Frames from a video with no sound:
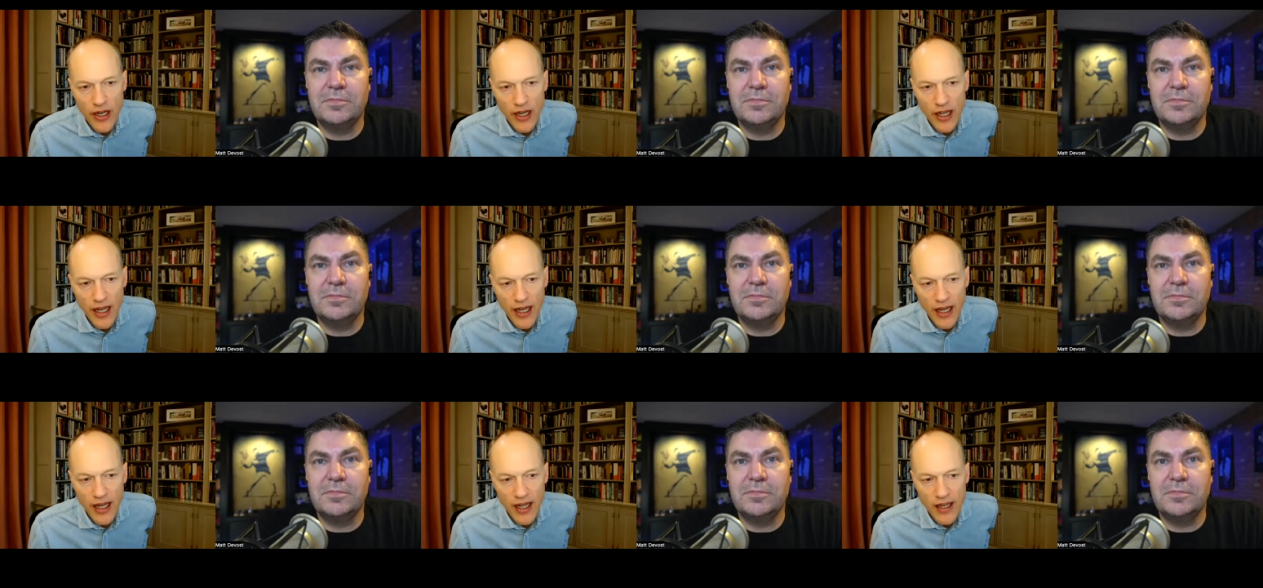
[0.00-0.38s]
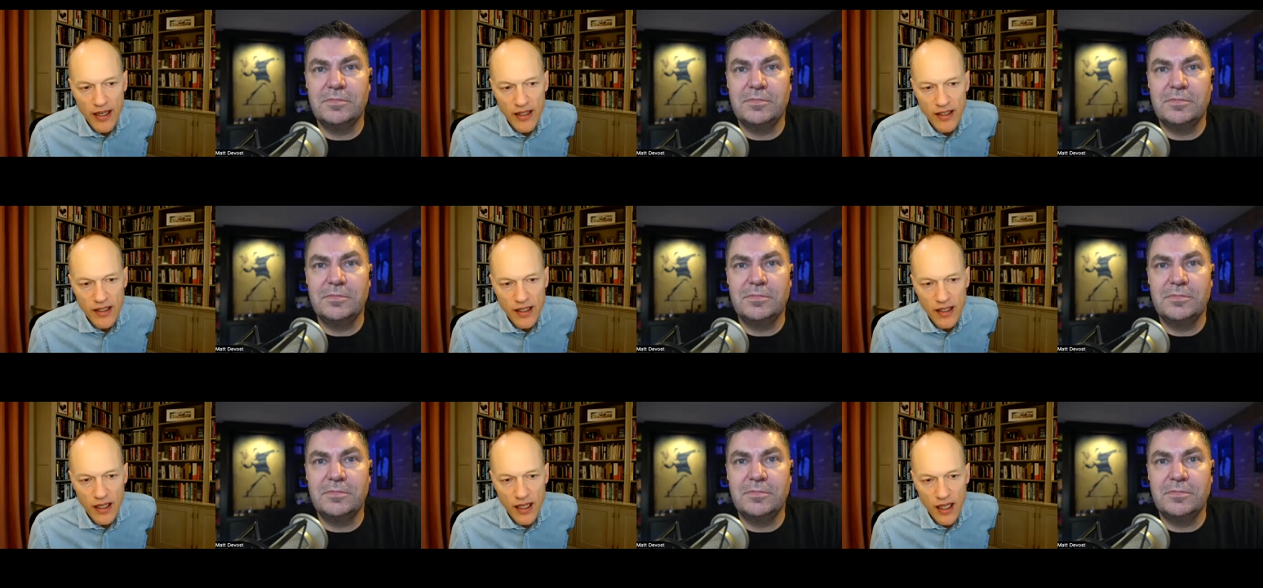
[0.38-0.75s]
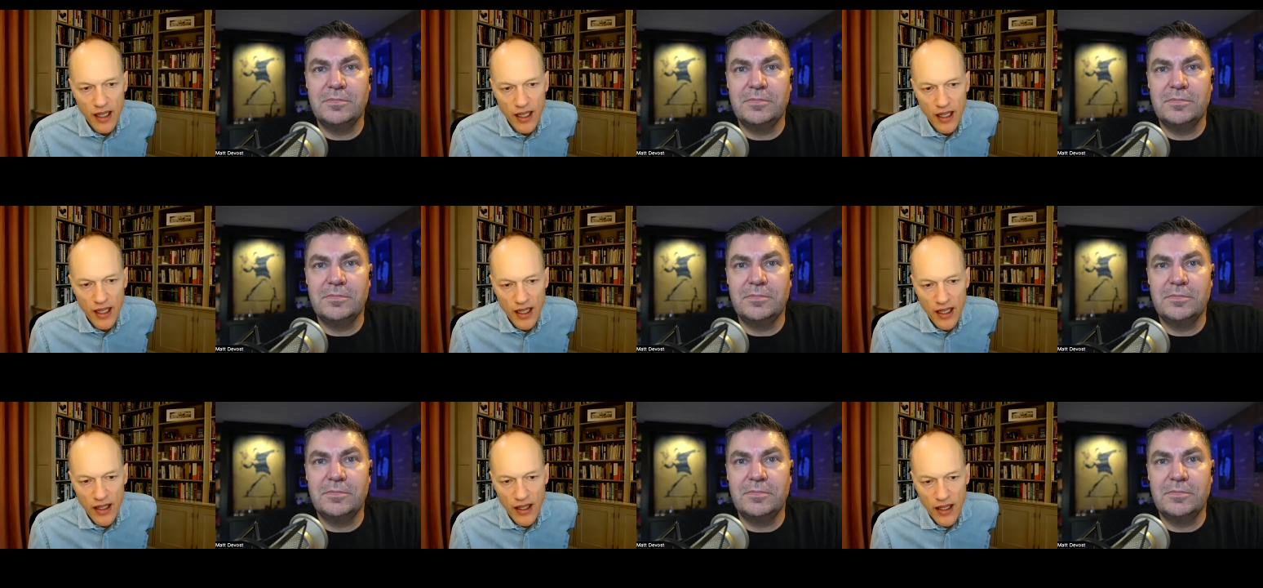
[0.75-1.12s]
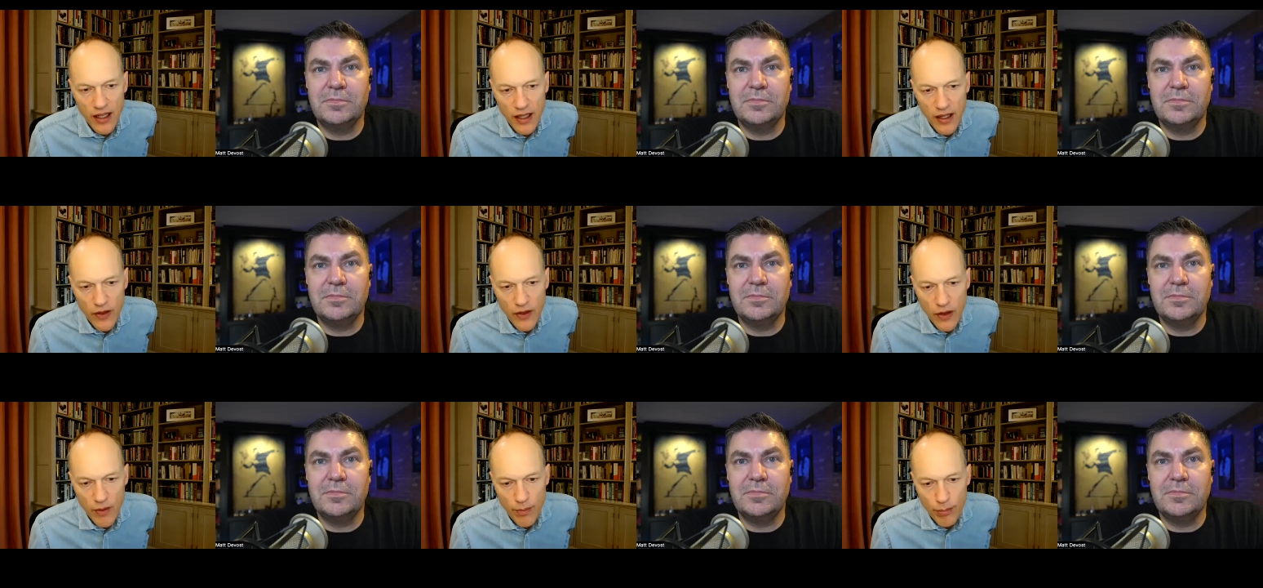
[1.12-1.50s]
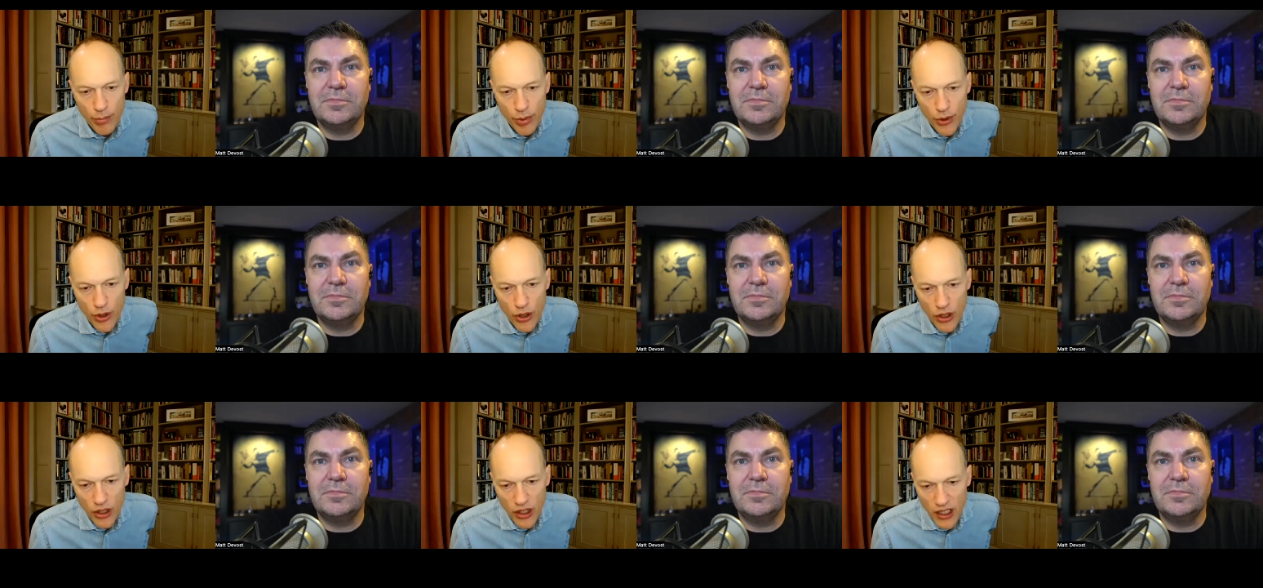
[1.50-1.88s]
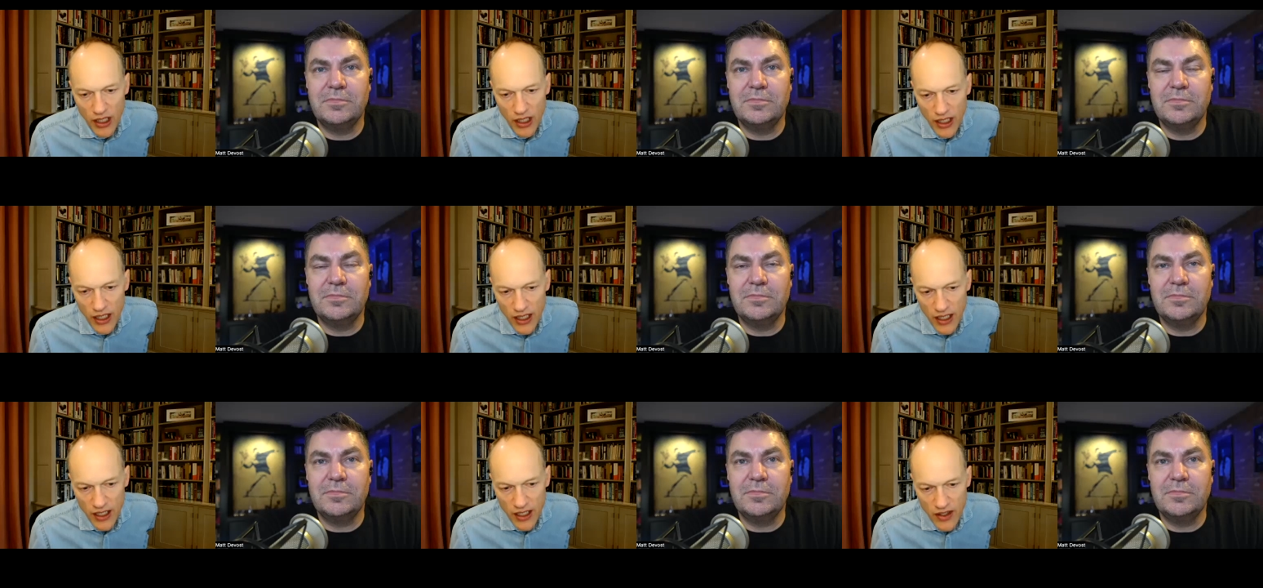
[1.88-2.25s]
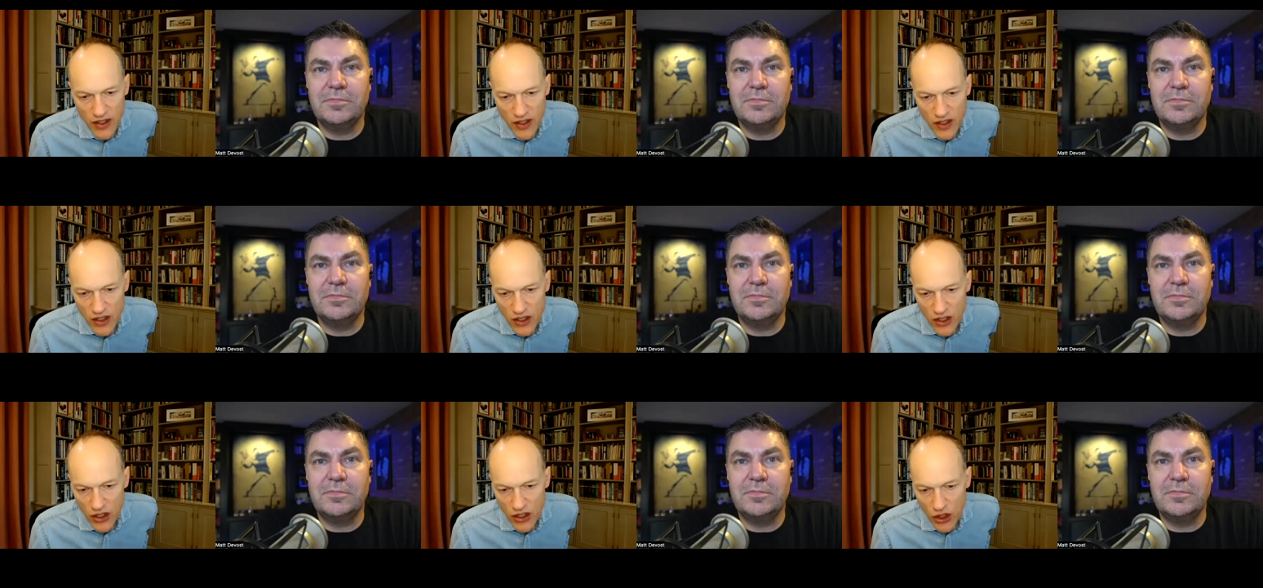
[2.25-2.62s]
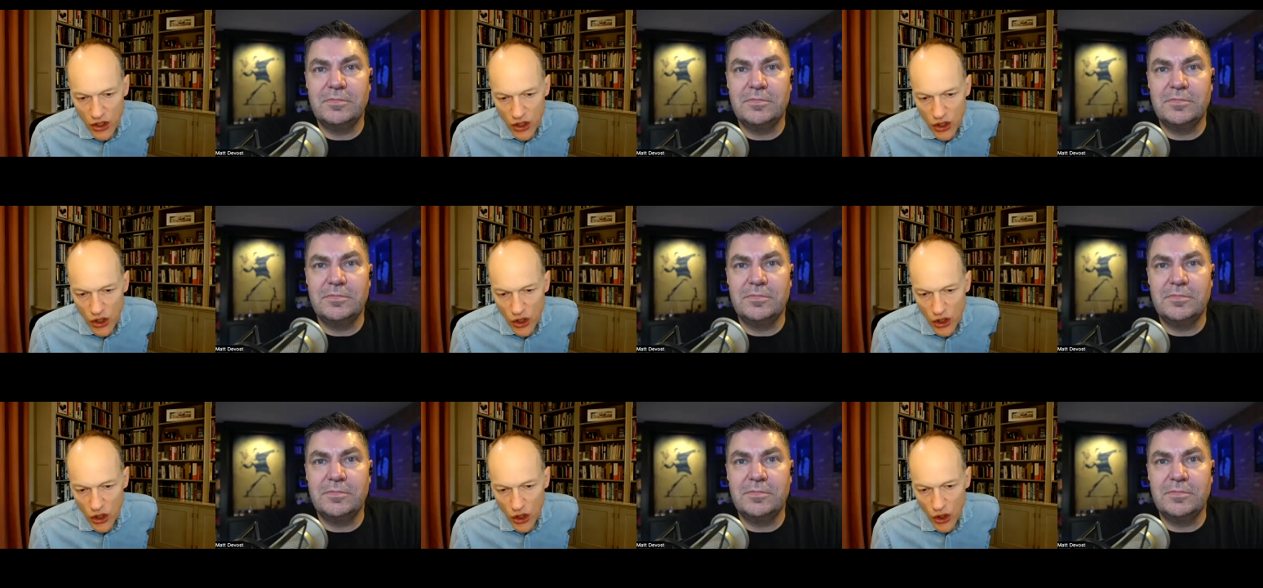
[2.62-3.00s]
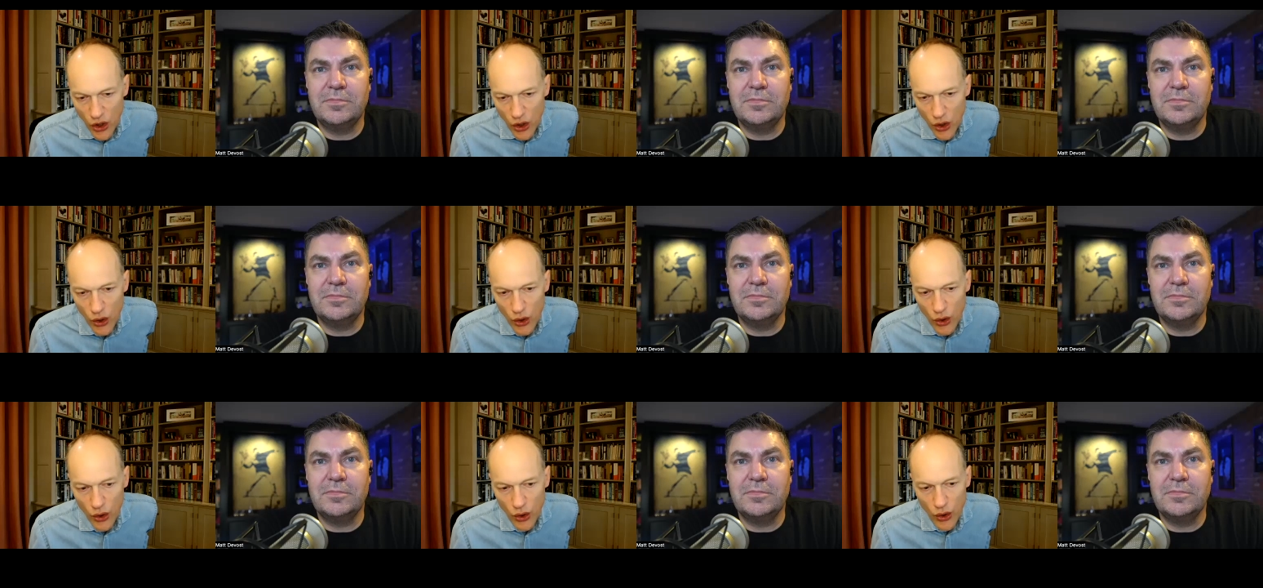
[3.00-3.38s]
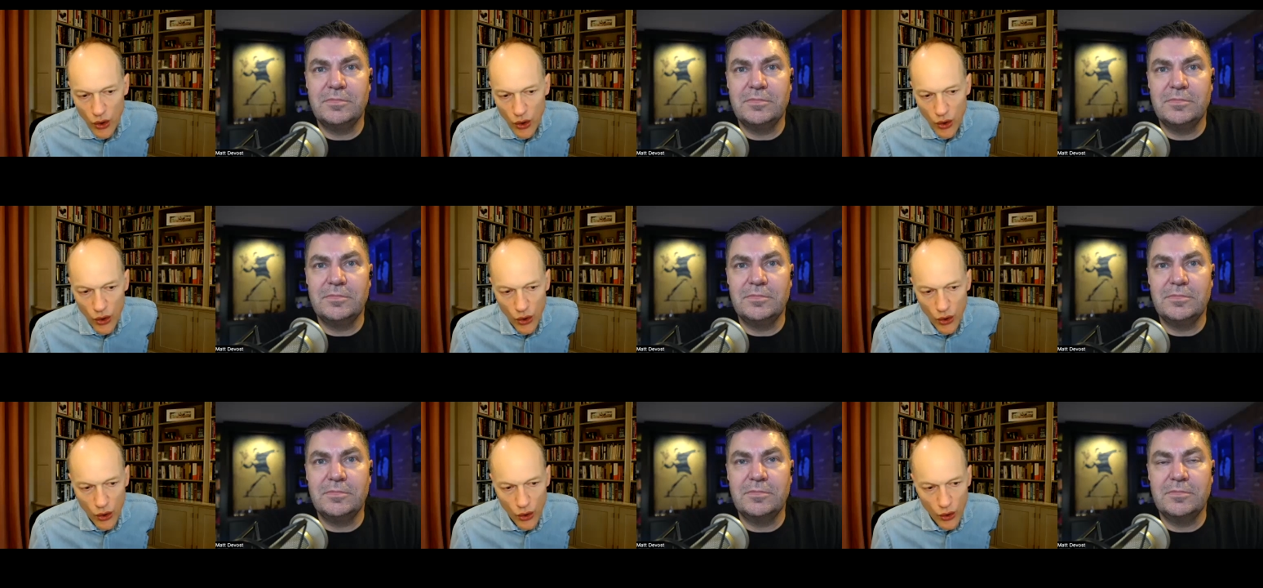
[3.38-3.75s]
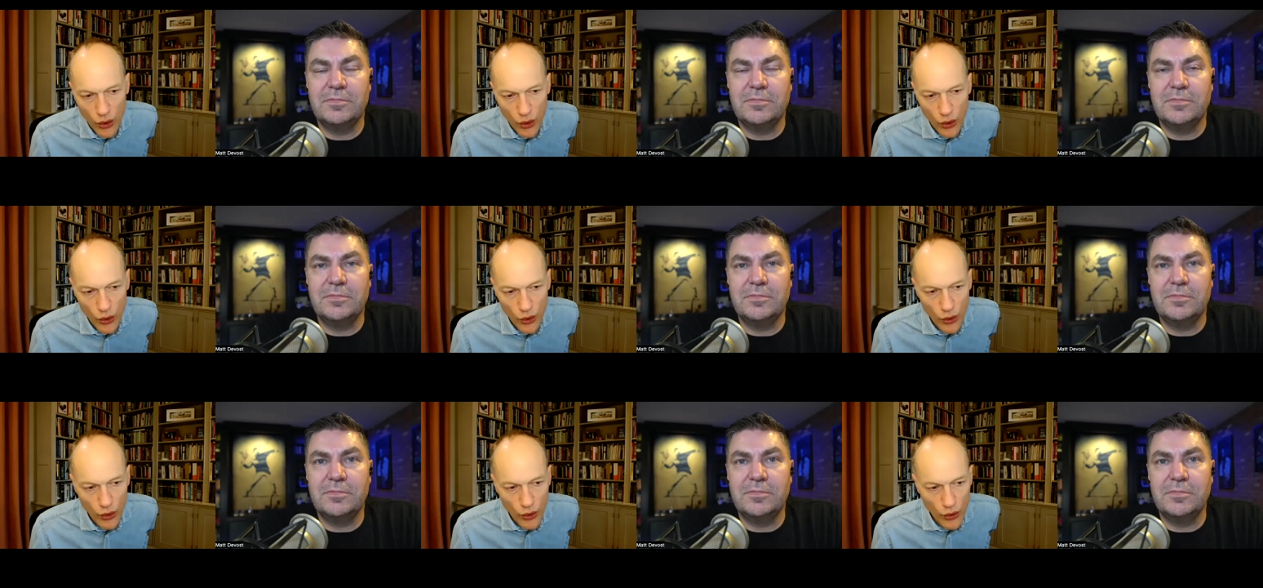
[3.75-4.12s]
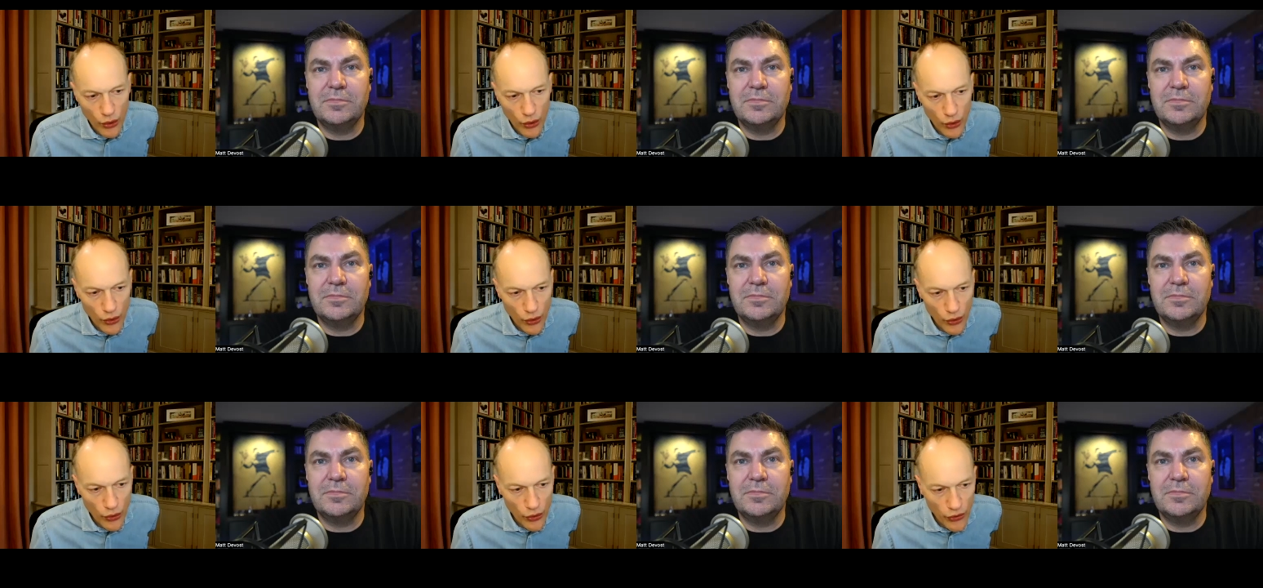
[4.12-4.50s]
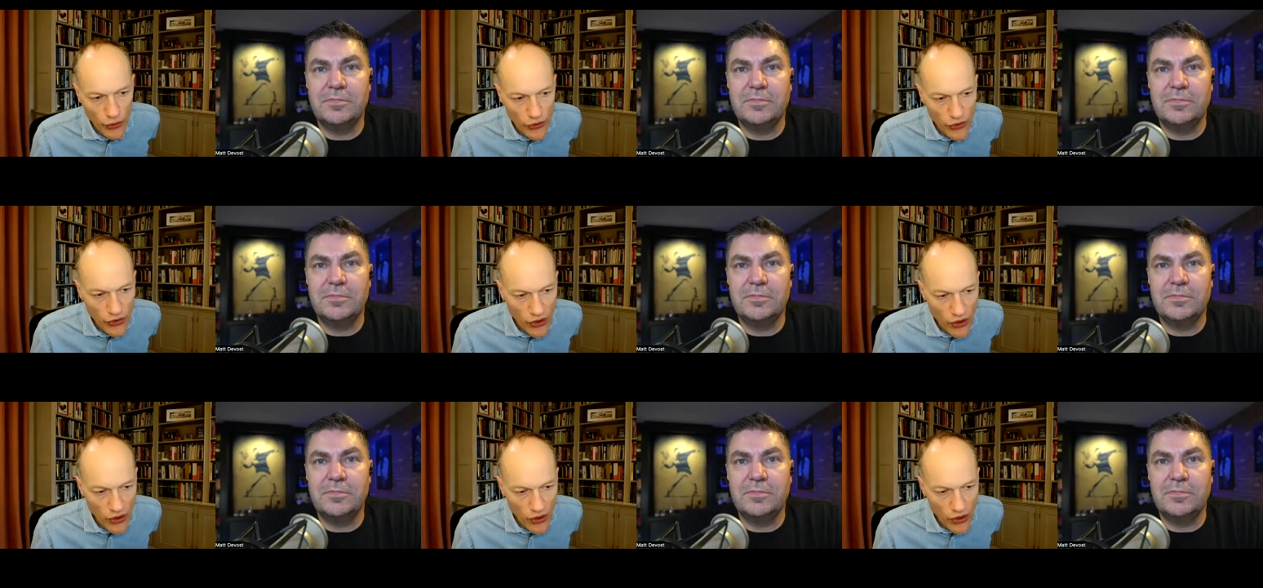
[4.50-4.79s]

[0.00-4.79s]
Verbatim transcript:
Speaker 1: And uh, the book is called